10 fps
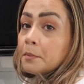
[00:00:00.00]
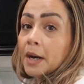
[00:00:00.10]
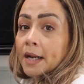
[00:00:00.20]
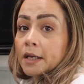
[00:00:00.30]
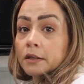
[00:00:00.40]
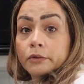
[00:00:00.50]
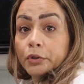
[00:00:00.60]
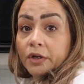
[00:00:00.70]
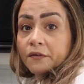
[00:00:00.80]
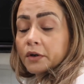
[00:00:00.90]
But I
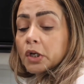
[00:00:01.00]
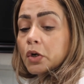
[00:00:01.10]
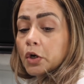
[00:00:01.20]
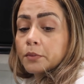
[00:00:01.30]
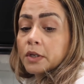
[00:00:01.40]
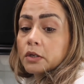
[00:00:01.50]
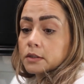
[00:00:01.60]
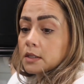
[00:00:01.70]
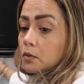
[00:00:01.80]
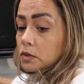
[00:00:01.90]
couldn't record
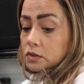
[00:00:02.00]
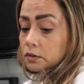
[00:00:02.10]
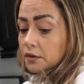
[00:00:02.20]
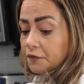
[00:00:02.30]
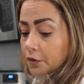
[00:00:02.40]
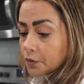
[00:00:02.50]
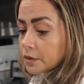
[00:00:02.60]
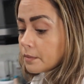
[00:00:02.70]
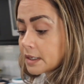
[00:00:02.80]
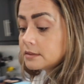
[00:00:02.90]
because I was on the phone
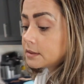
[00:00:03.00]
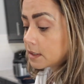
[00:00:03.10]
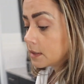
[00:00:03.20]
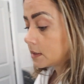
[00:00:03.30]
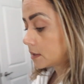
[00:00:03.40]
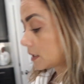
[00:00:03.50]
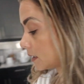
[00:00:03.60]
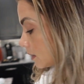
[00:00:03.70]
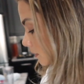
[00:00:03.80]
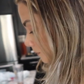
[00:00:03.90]
with my
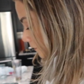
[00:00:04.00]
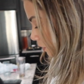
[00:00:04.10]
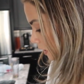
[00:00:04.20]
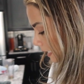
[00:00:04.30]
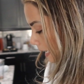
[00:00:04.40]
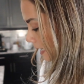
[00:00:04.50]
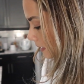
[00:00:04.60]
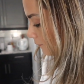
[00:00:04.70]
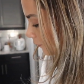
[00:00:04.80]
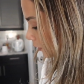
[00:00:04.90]
sister,
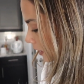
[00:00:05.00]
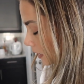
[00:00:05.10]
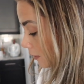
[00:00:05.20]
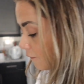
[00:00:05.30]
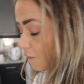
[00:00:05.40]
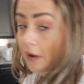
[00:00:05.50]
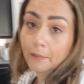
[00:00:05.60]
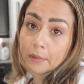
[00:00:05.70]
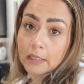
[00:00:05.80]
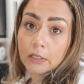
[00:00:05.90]
Jelani, from the K
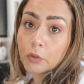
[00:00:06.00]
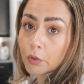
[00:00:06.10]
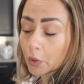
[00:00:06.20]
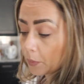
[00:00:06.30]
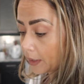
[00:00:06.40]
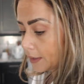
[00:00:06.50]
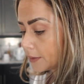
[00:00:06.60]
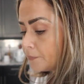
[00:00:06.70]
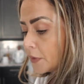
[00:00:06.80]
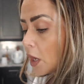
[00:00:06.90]
family. You know
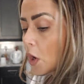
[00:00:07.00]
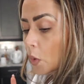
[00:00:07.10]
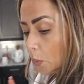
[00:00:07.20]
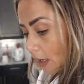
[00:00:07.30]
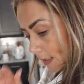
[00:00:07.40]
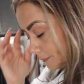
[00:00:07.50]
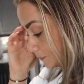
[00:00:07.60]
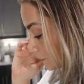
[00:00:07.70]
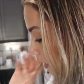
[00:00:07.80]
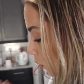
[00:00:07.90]
her. Well,
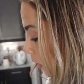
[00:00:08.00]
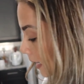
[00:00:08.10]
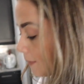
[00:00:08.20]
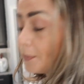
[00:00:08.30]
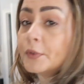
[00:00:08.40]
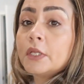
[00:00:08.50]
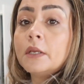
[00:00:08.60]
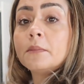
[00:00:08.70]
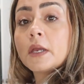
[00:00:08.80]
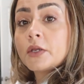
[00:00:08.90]
what I put
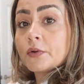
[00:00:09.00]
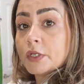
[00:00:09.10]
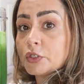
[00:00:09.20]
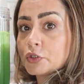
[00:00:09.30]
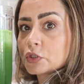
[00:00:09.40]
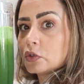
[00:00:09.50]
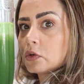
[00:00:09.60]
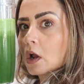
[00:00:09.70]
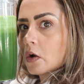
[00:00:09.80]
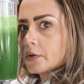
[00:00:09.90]
in my green juice,
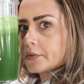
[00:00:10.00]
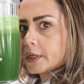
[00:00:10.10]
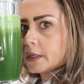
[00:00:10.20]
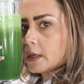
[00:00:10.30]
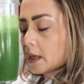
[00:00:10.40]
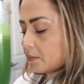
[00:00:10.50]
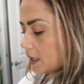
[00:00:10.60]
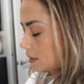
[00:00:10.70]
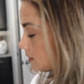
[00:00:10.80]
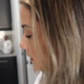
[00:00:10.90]
look how green.
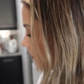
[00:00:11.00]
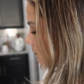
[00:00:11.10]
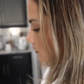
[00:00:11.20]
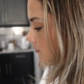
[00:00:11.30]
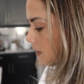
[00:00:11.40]
Amazing.